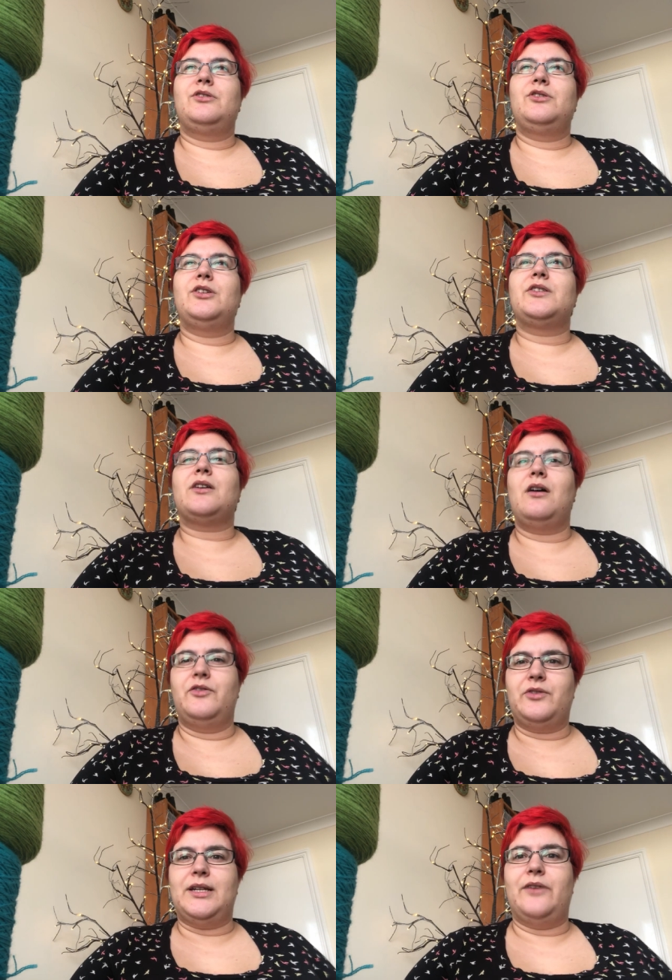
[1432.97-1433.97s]
just
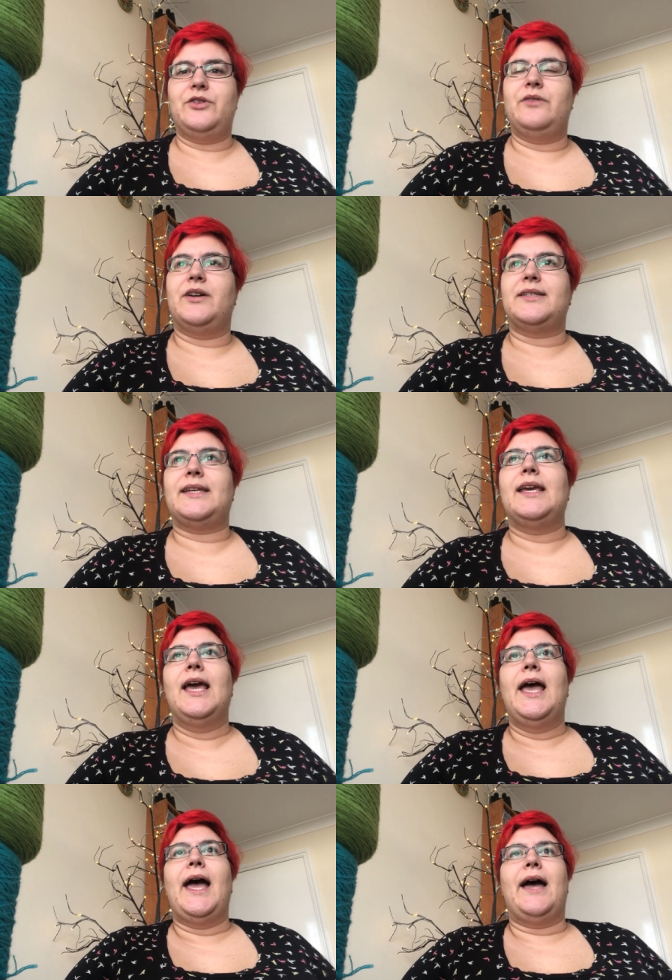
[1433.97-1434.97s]
after I'd left university
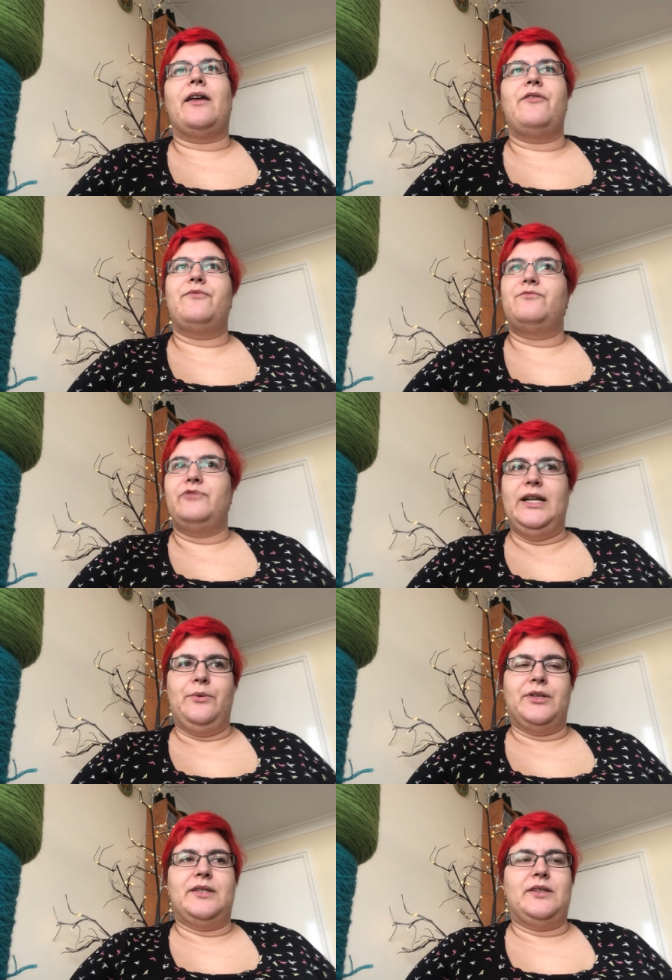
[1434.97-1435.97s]
and I really
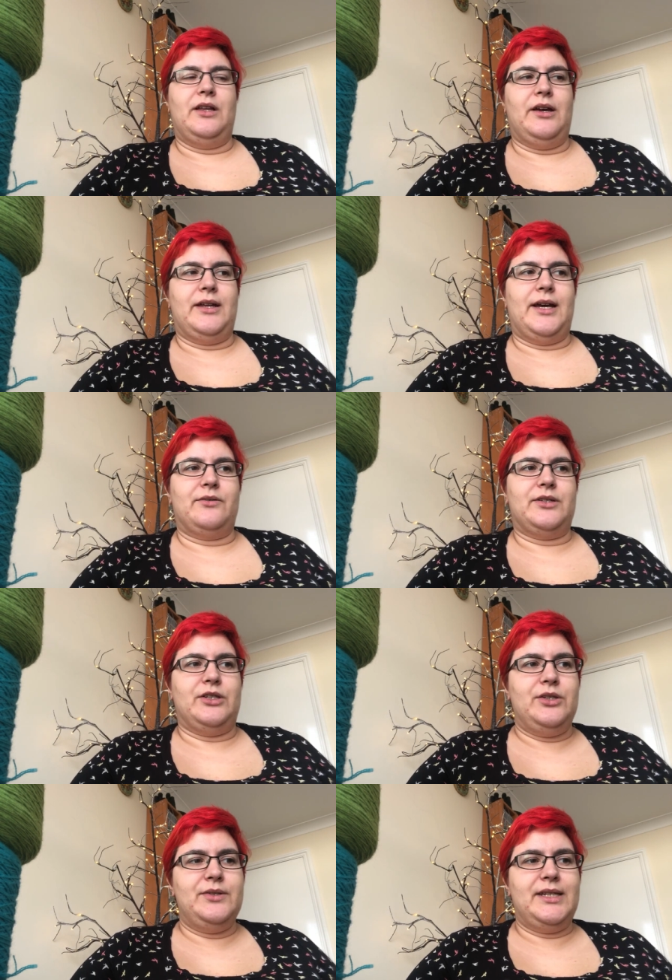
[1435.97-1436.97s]
wanted to learn how
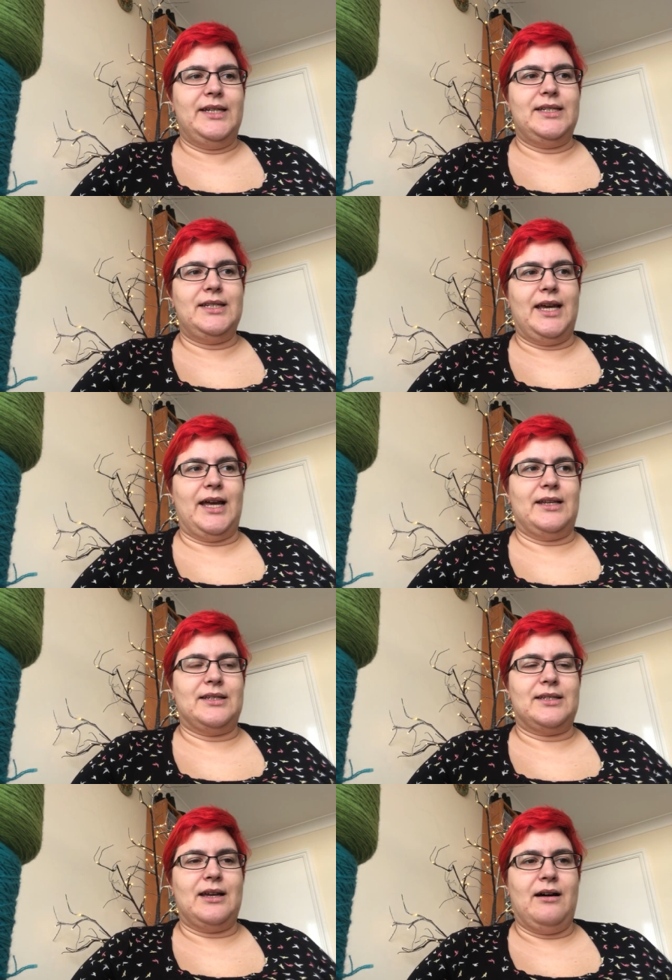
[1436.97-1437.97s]
to use it
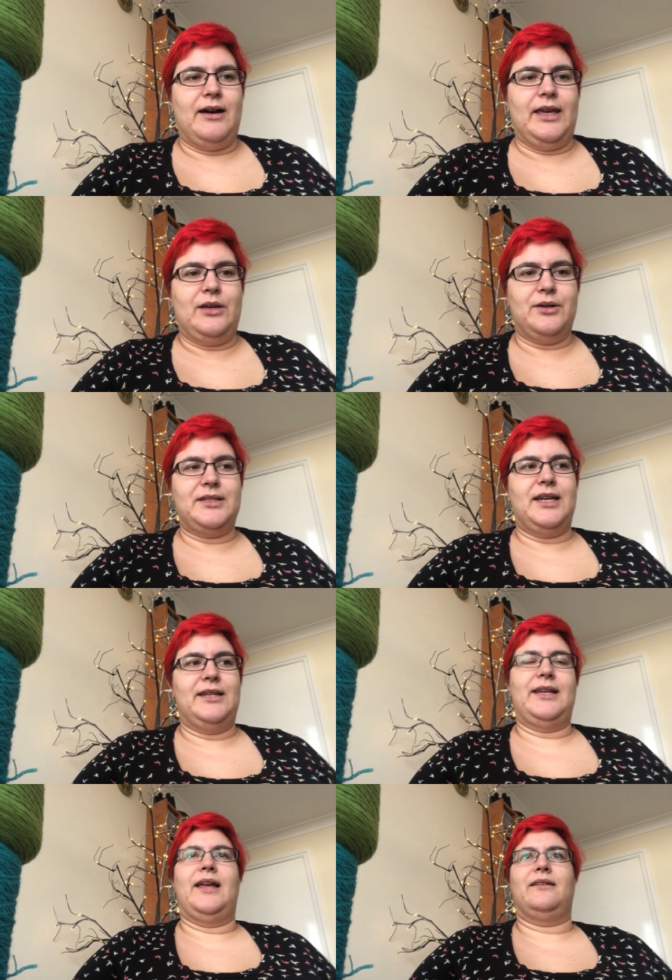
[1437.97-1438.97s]
and I got
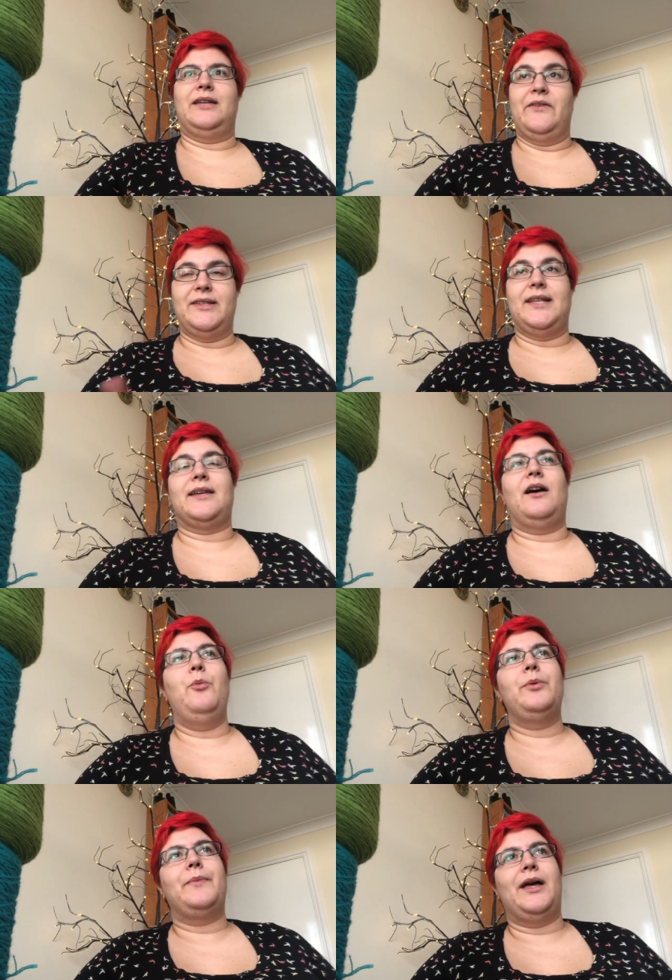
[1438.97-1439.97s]
it and I never set it up